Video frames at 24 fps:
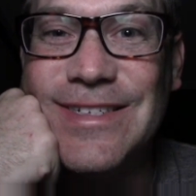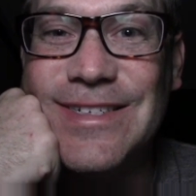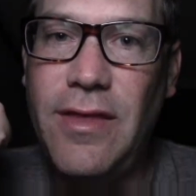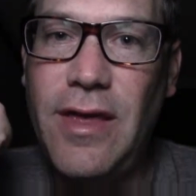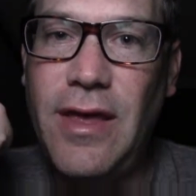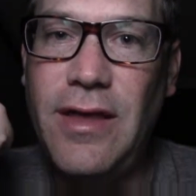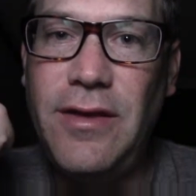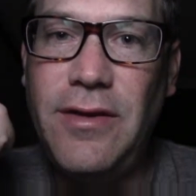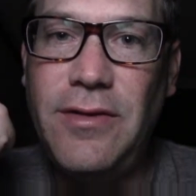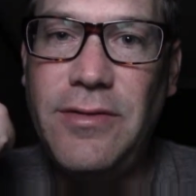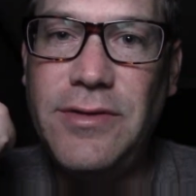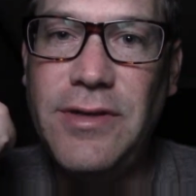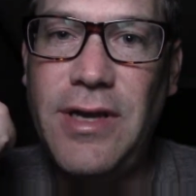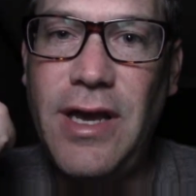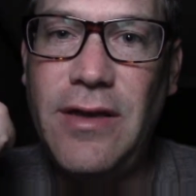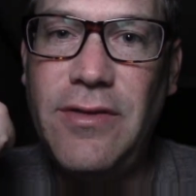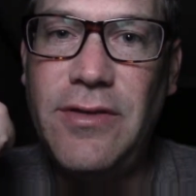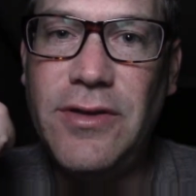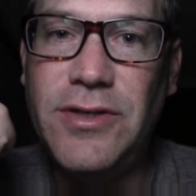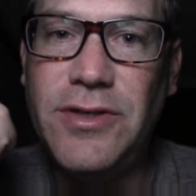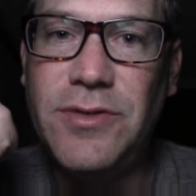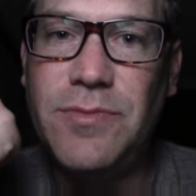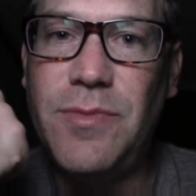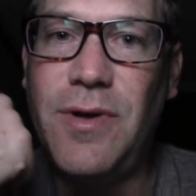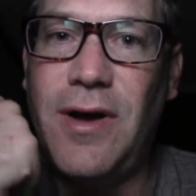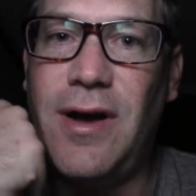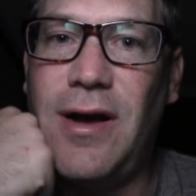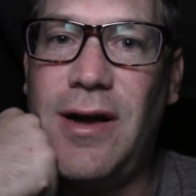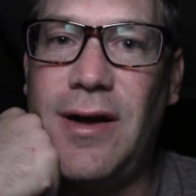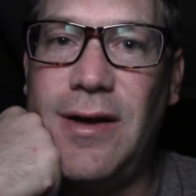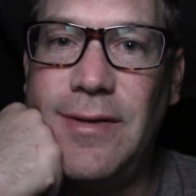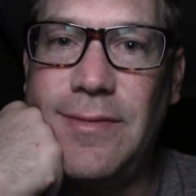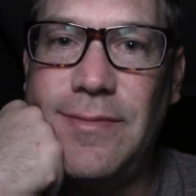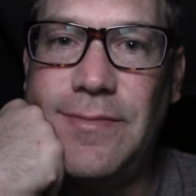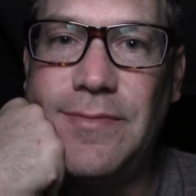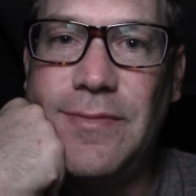Then you say the
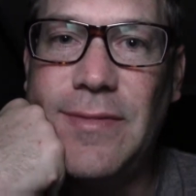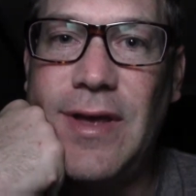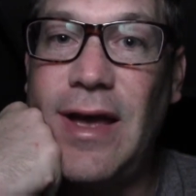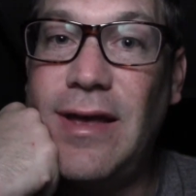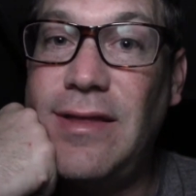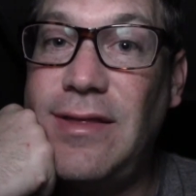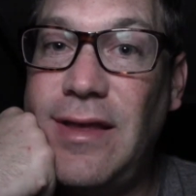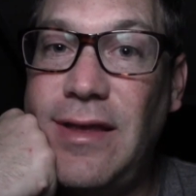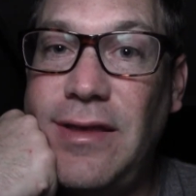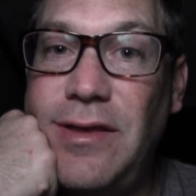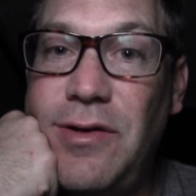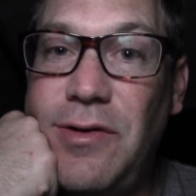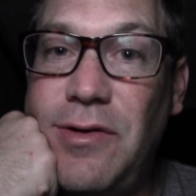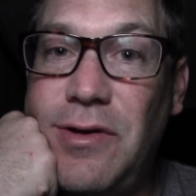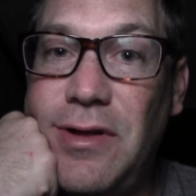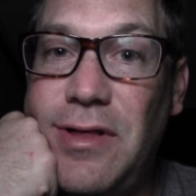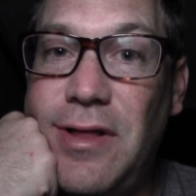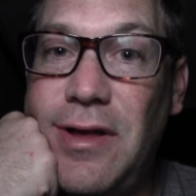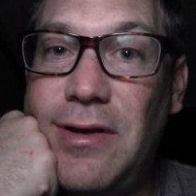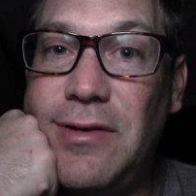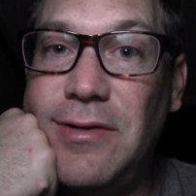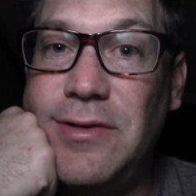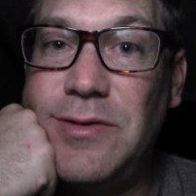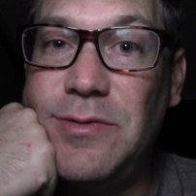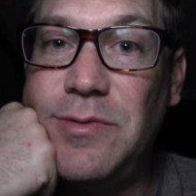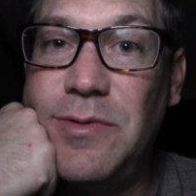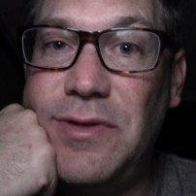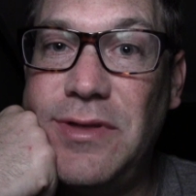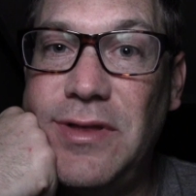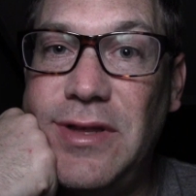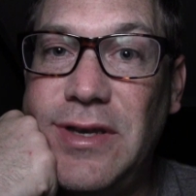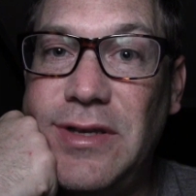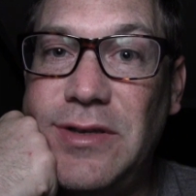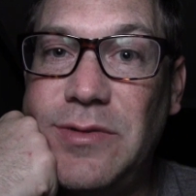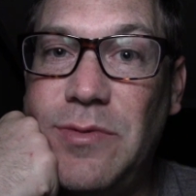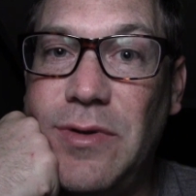Shema, and then you close
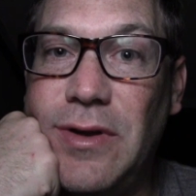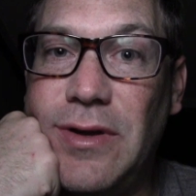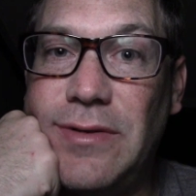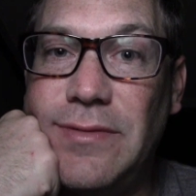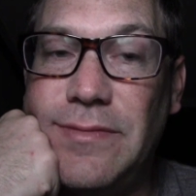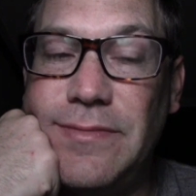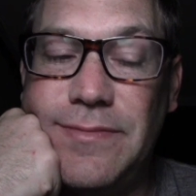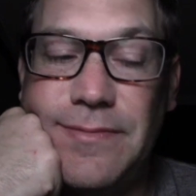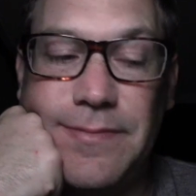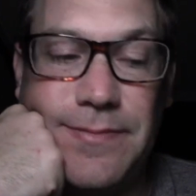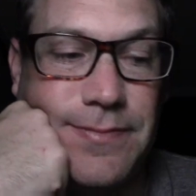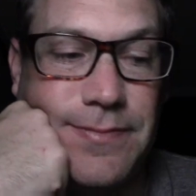with this one.